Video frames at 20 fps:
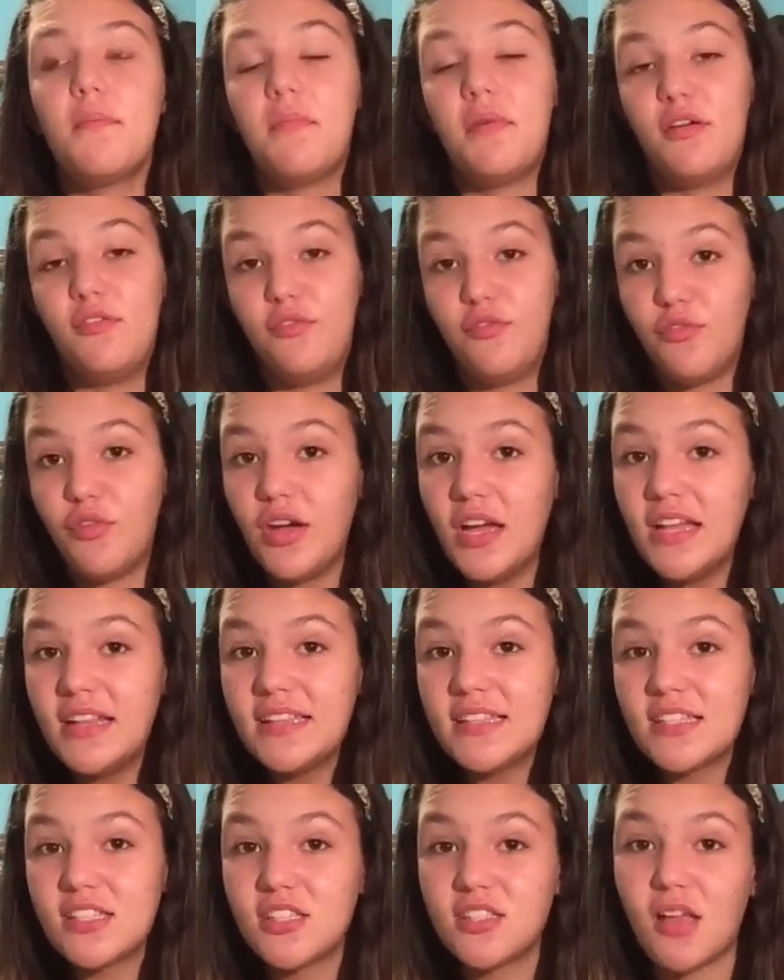My
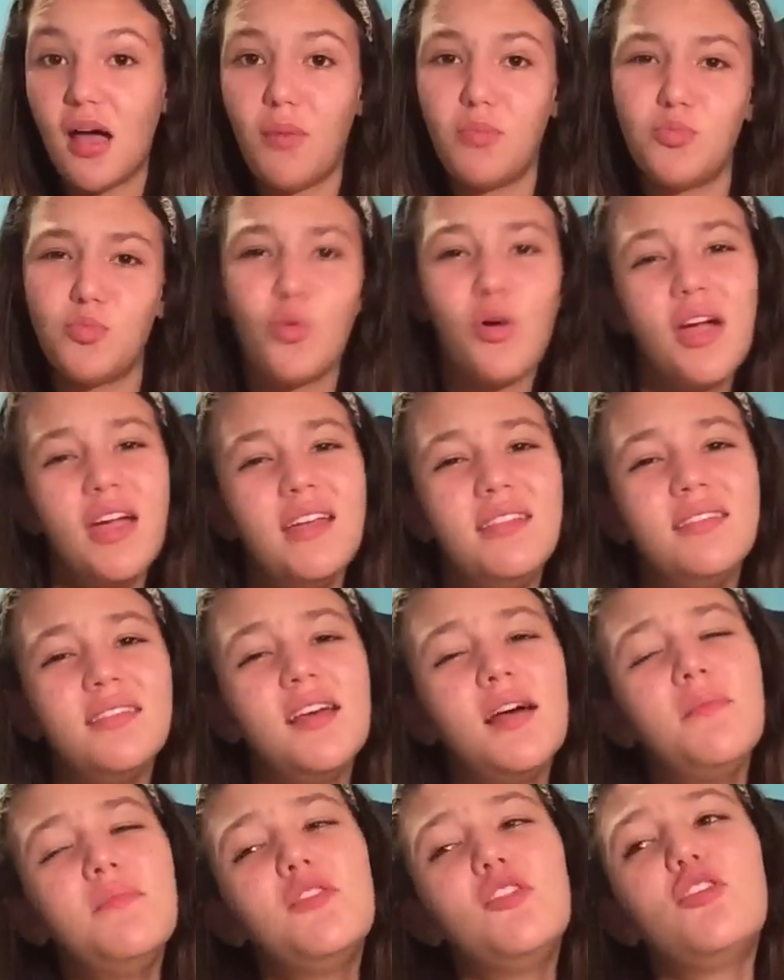friend stopped wearing
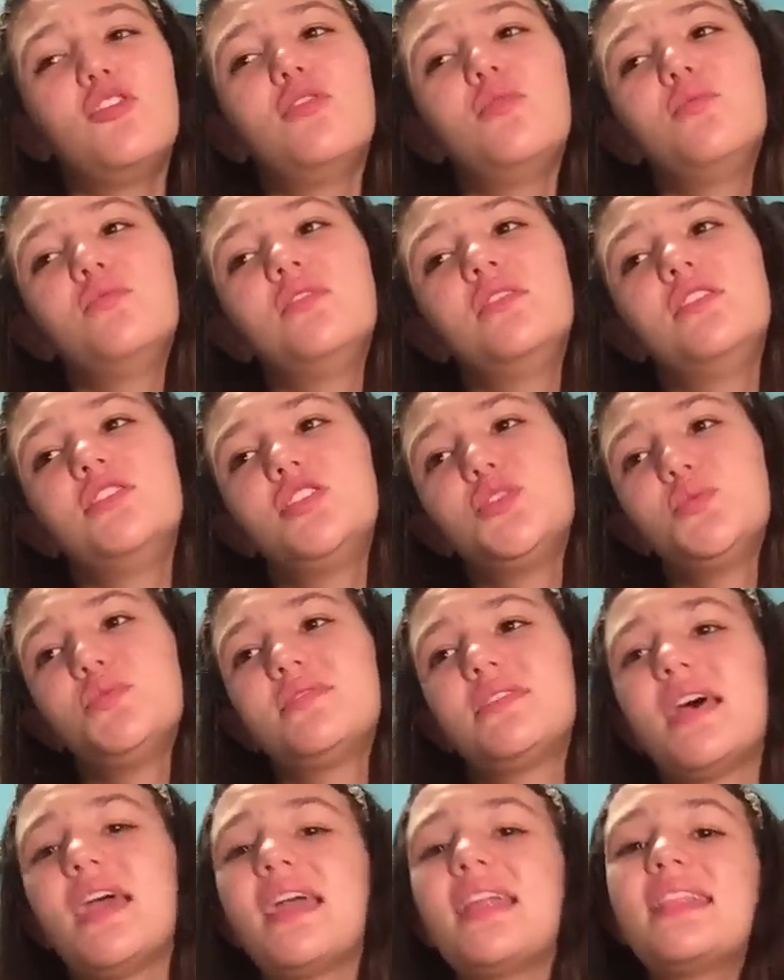them though. She
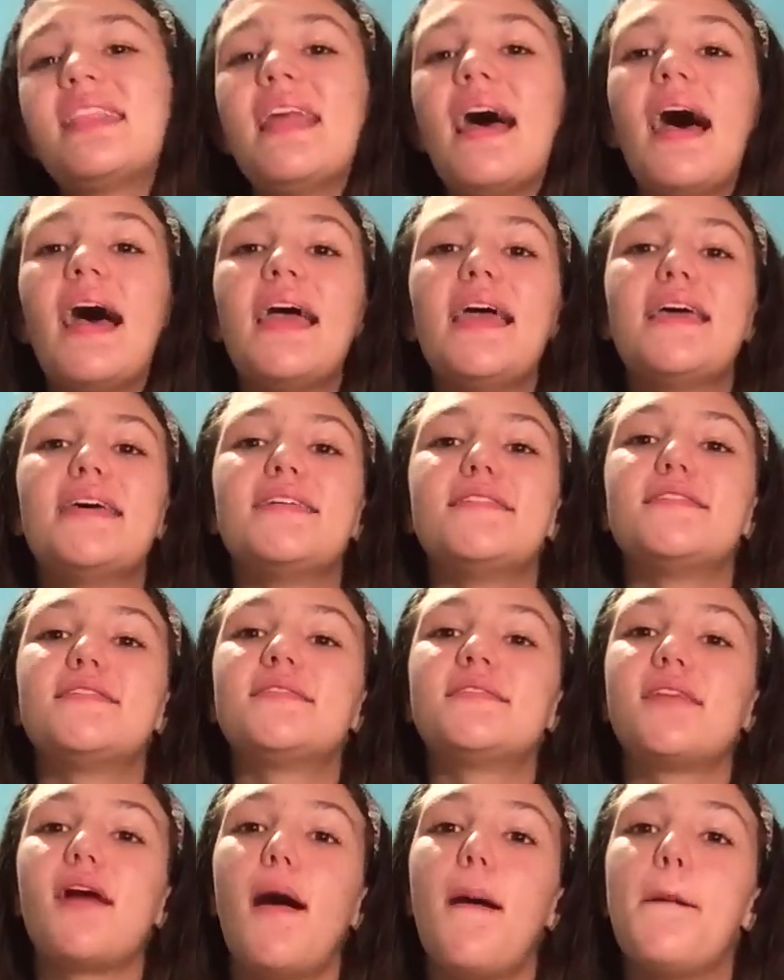was like, that is
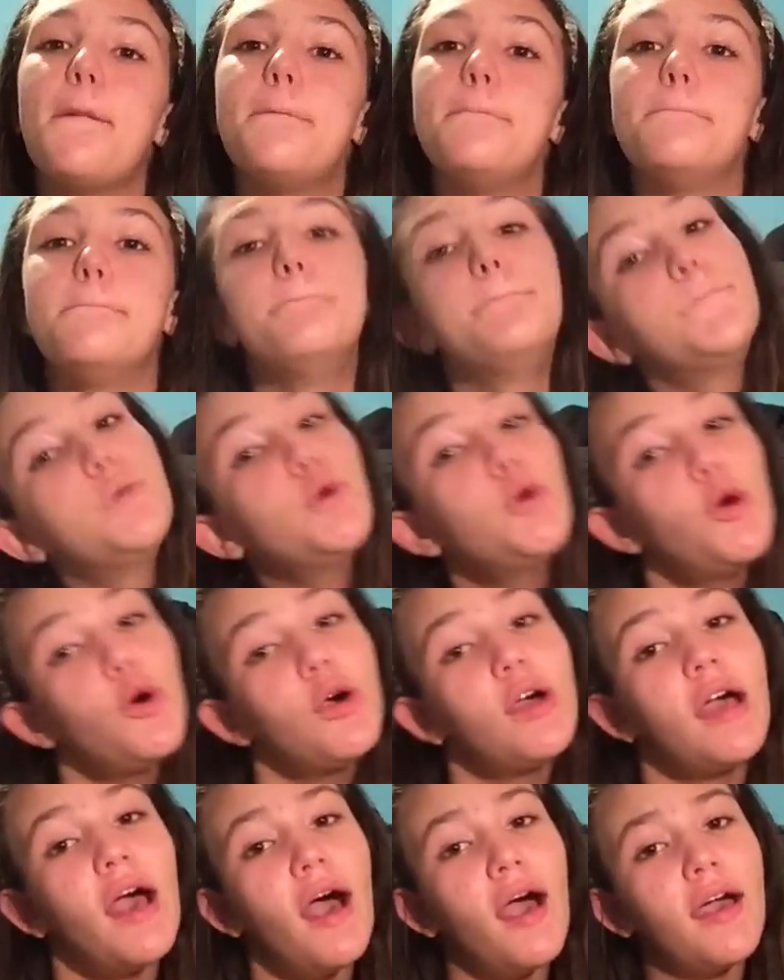some
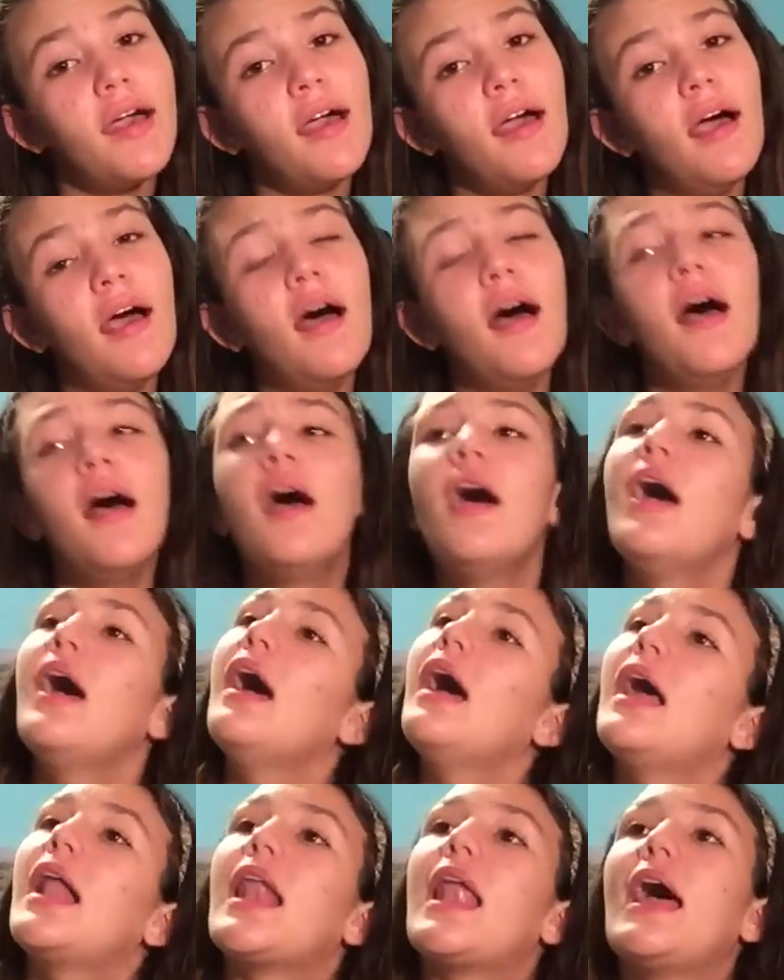bull caca,
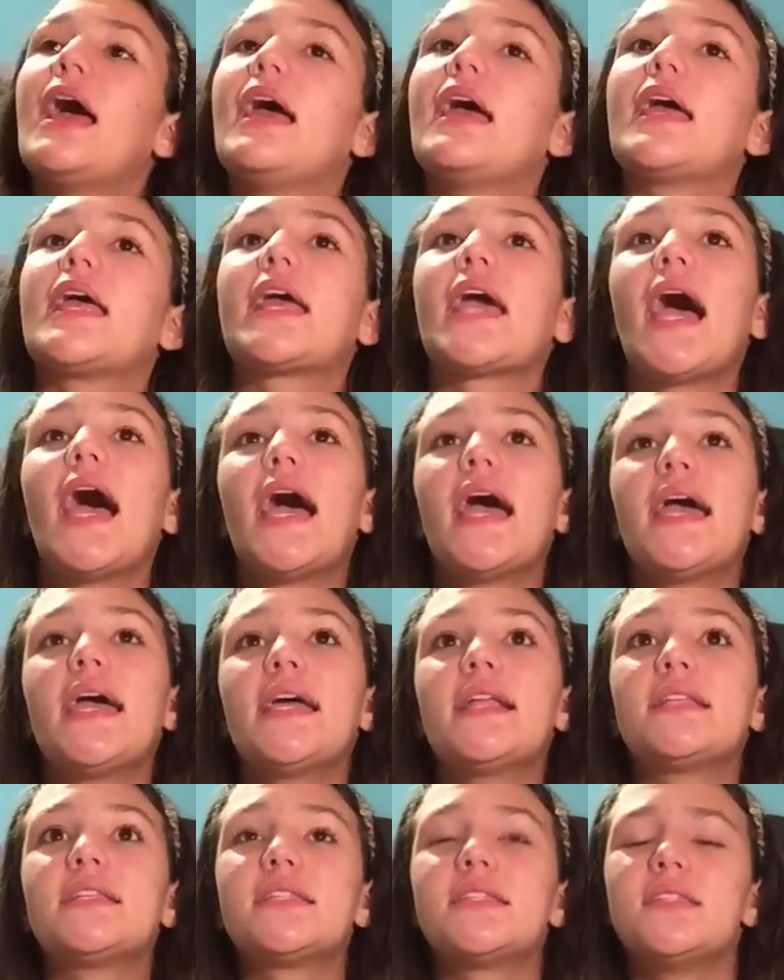like,
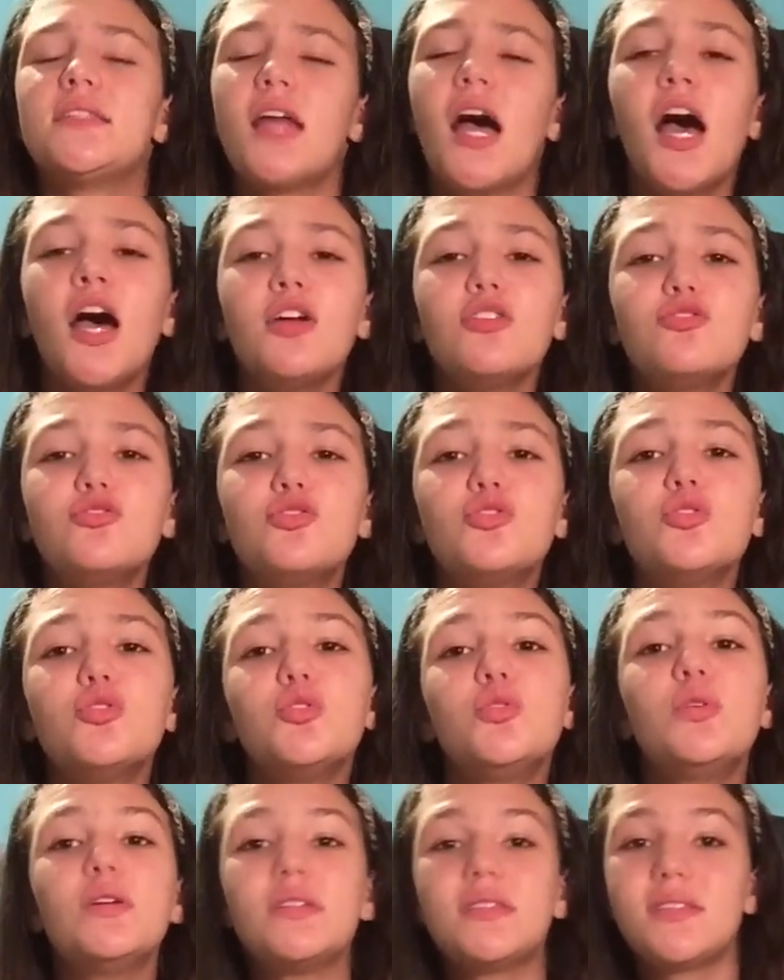it's not
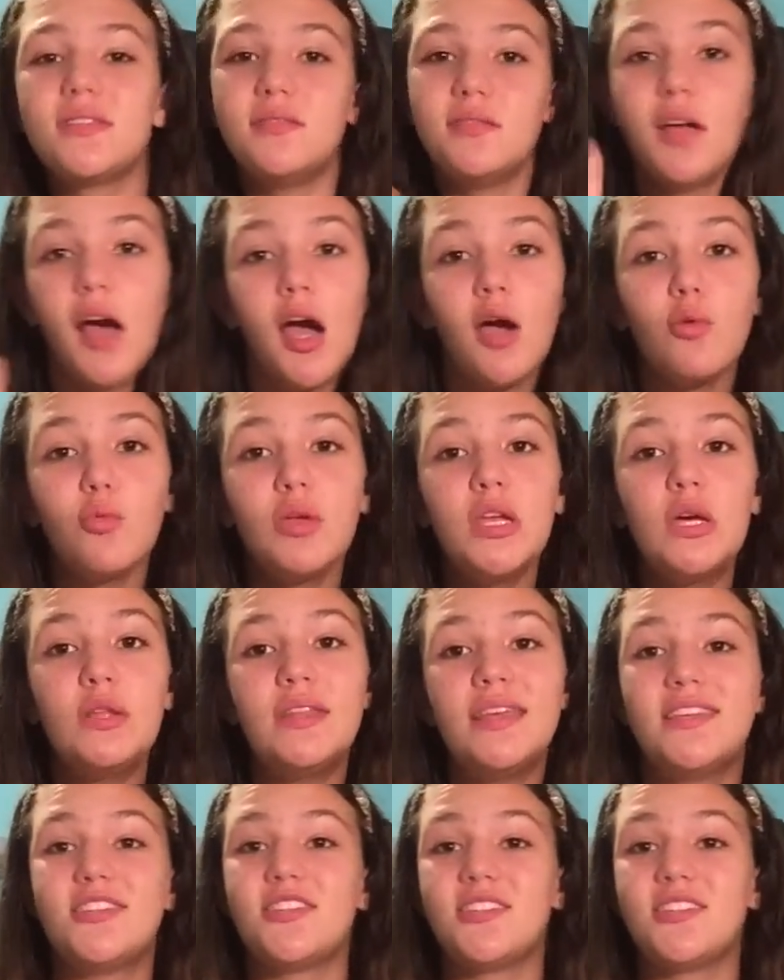true, it's not real, they